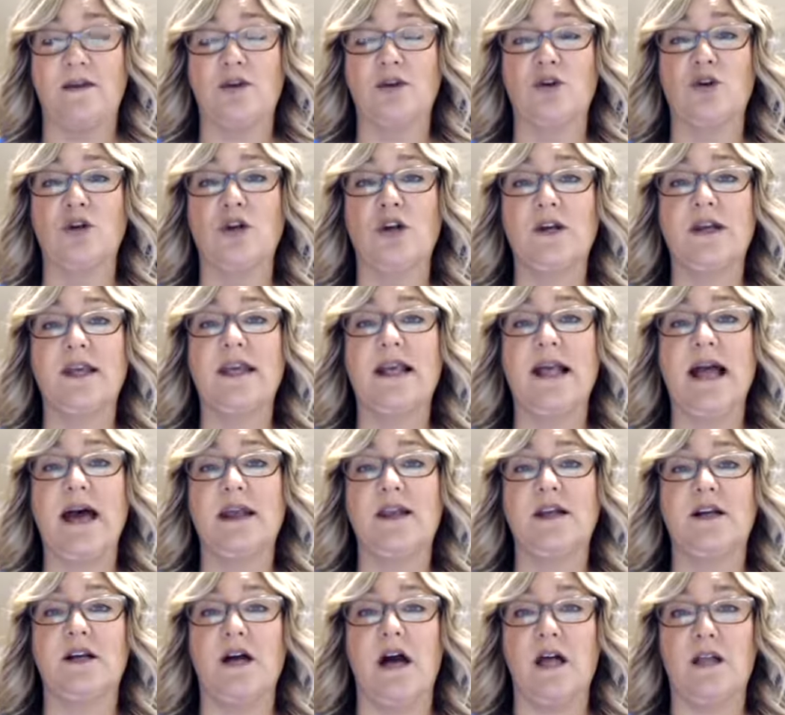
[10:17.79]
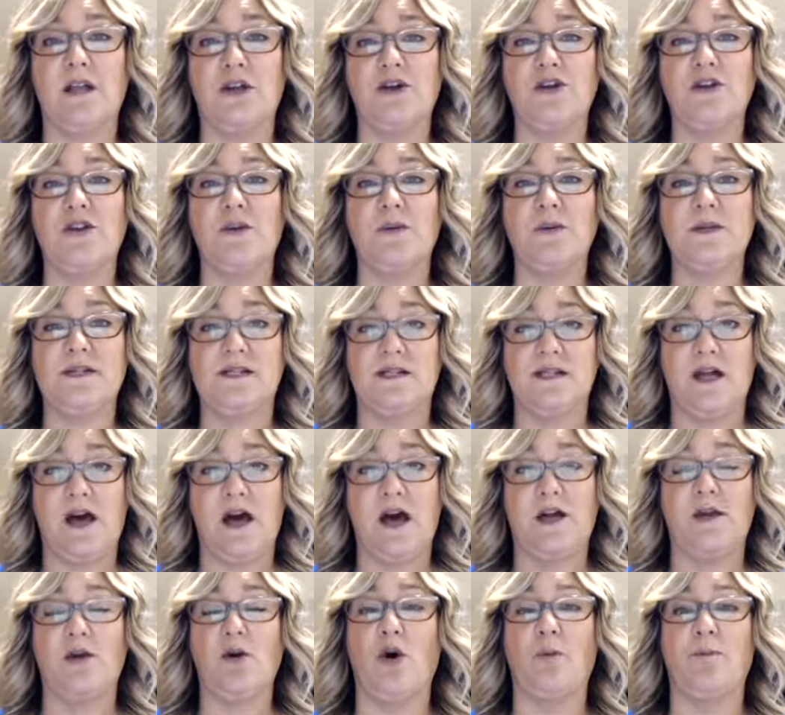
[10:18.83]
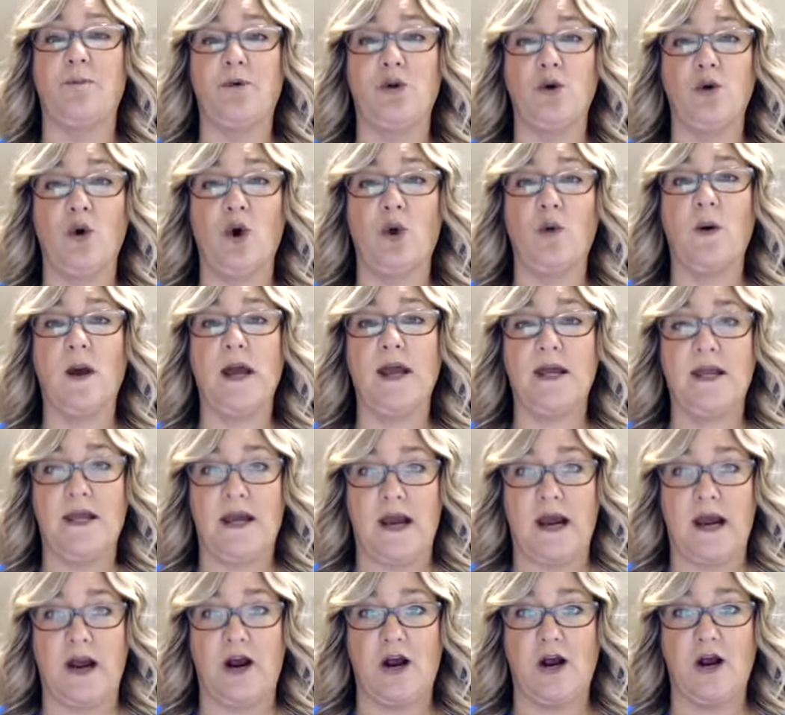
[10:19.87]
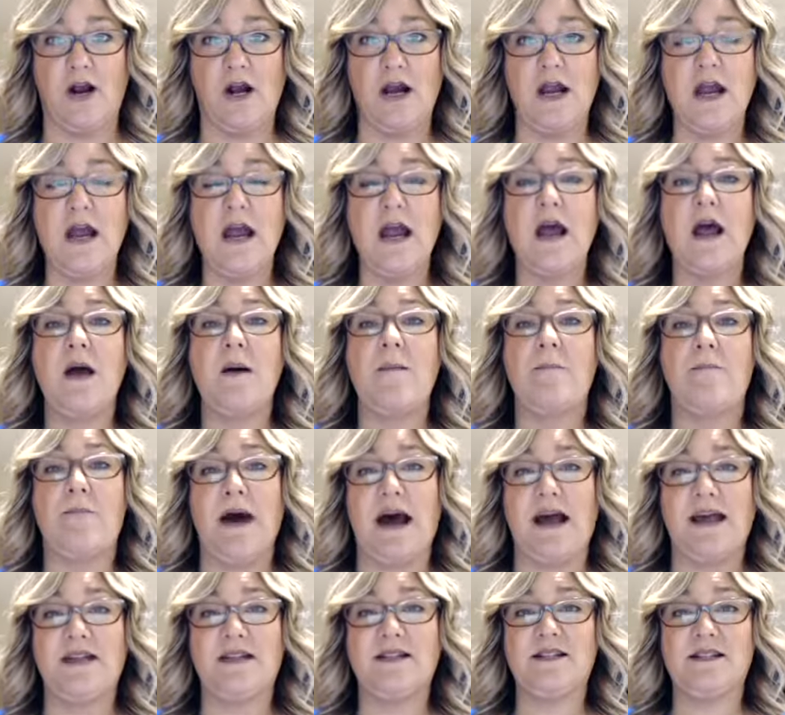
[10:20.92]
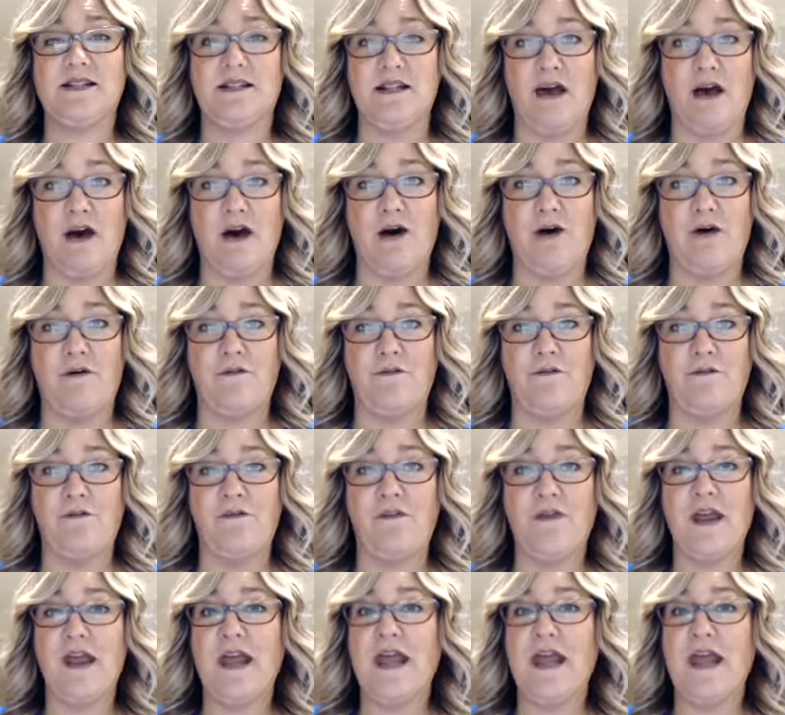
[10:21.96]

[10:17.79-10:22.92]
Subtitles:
You're looking at a color that was done on pure white hair by itself.